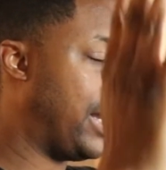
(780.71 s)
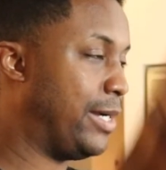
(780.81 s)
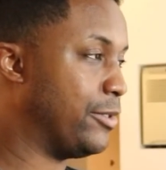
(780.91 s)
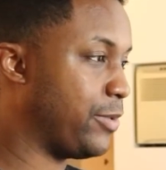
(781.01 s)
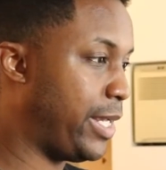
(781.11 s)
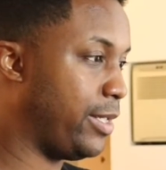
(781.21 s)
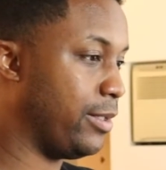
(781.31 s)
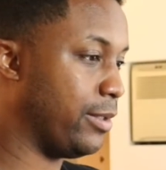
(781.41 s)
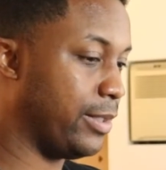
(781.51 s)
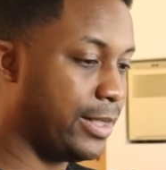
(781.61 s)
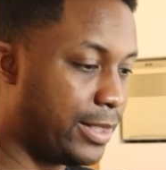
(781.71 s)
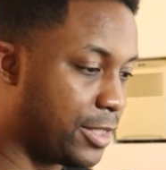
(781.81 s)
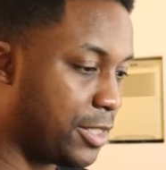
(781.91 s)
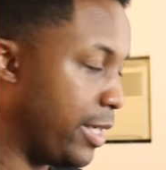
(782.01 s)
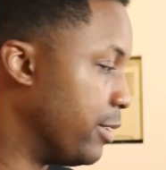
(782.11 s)
I was right here in this
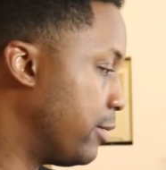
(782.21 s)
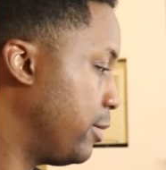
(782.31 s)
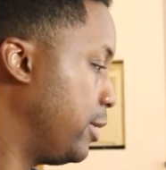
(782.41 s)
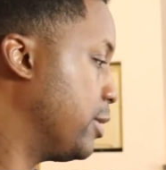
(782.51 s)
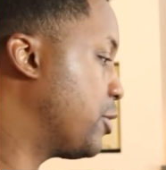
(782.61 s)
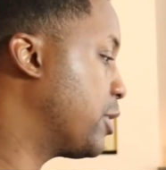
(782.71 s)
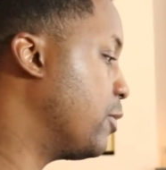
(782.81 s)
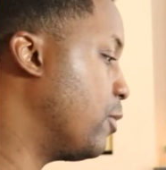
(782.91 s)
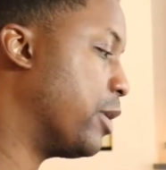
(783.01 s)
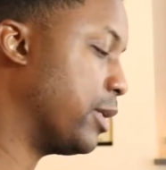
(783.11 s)
chair. Let's drink some water.